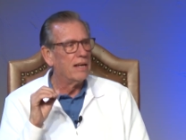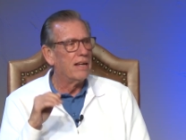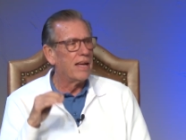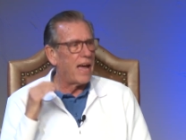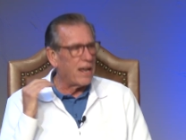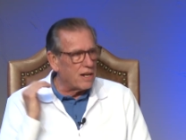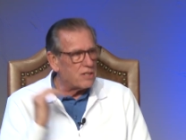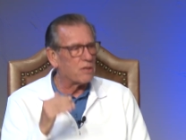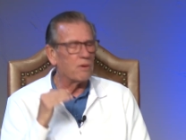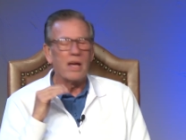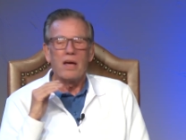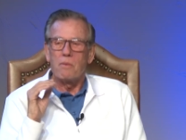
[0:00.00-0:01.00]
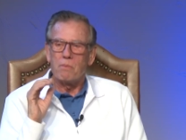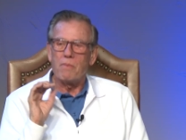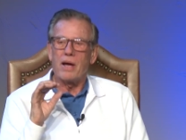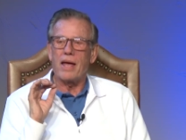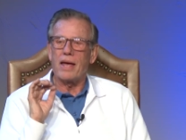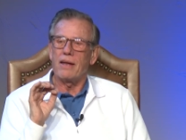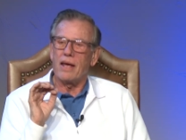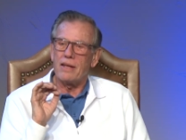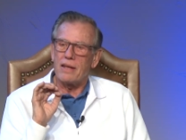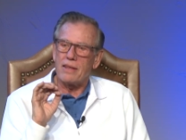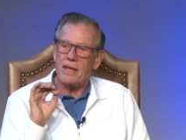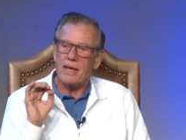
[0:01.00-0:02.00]
and
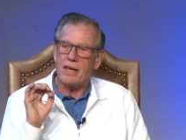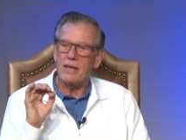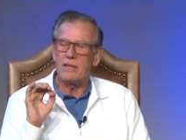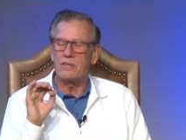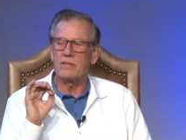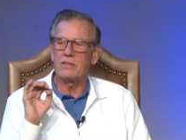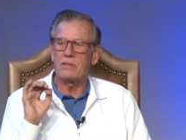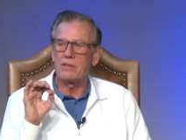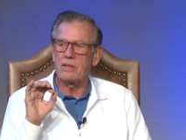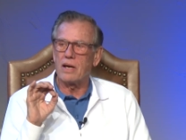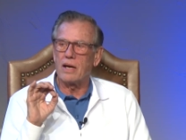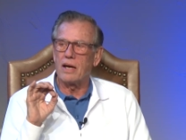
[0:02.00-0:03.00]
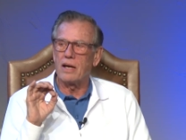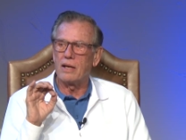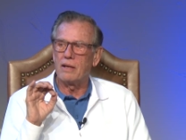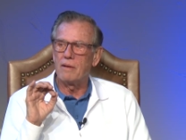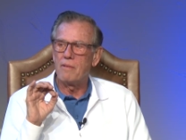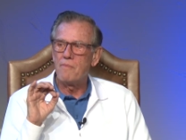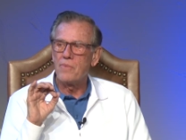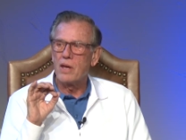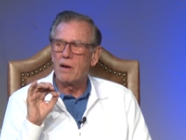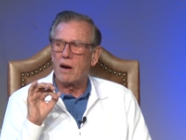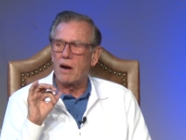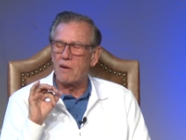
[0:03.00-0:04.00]
the thing is,
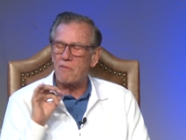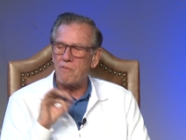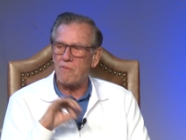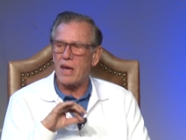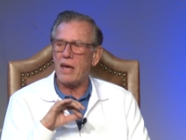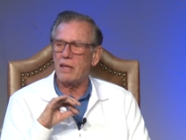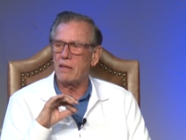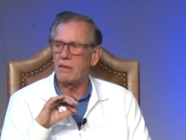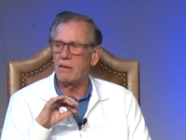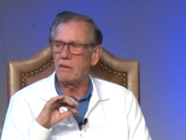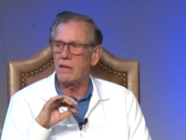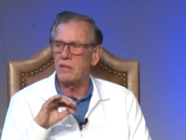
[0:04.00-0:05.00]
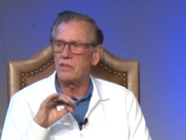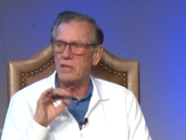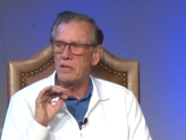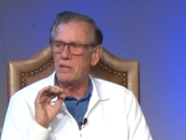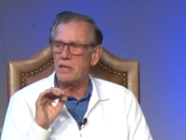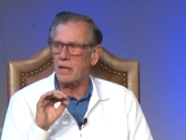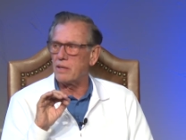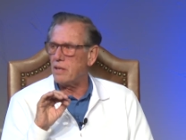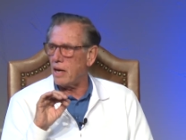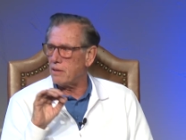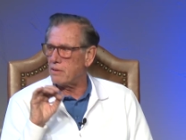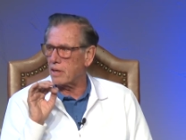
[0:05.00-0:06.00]
our faith doesn't
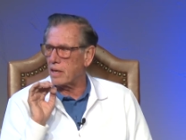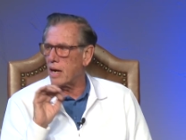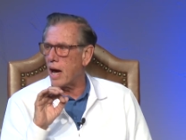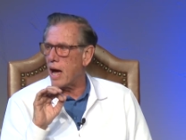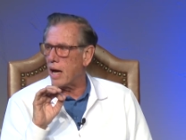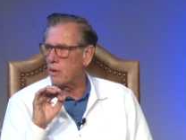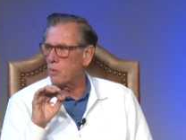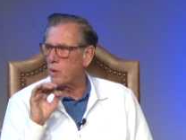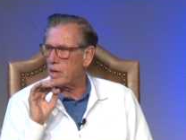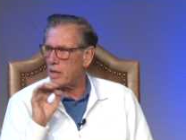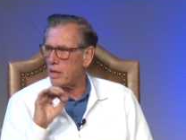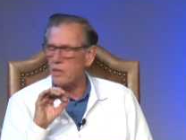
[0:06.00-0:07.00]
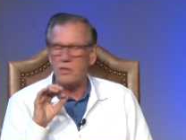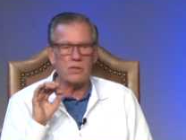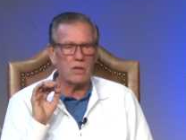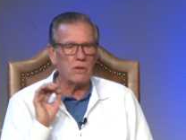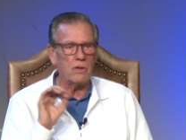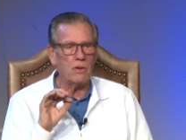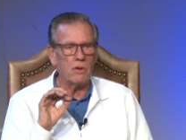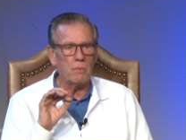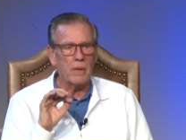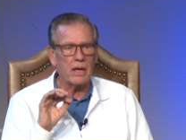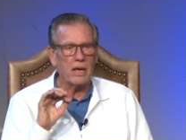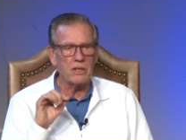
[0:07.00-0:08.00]
dictate to God what he should do,
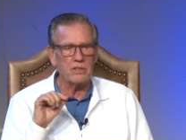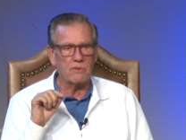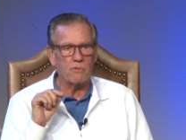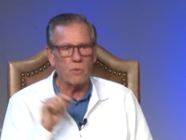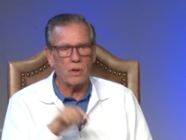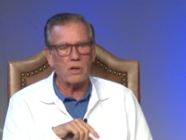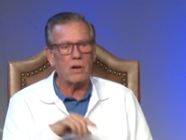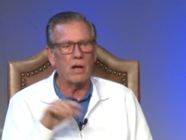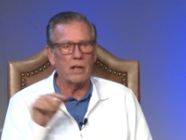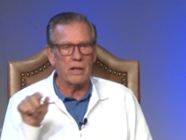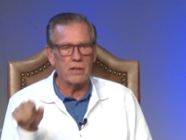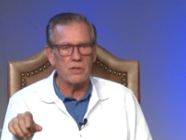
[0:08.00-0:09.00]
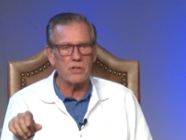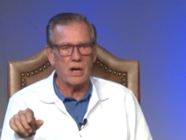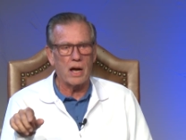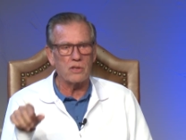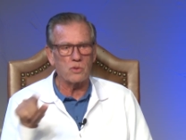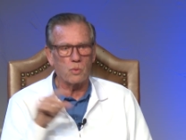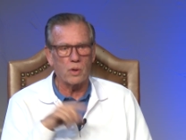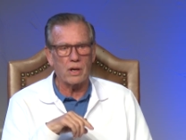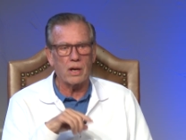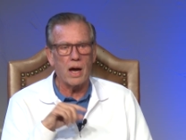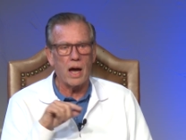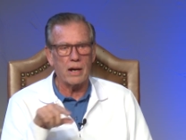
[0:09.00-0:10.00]
because if we're calling the shots, we're
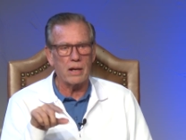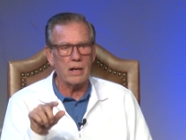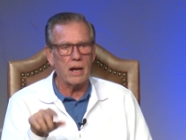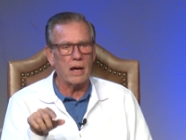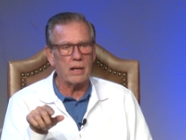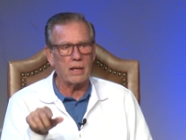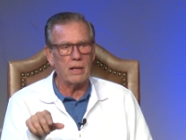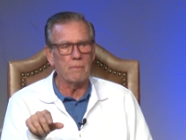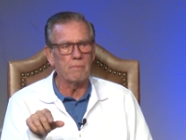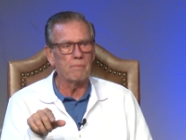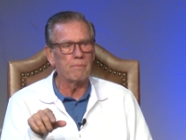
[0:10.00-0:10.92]
God and not him.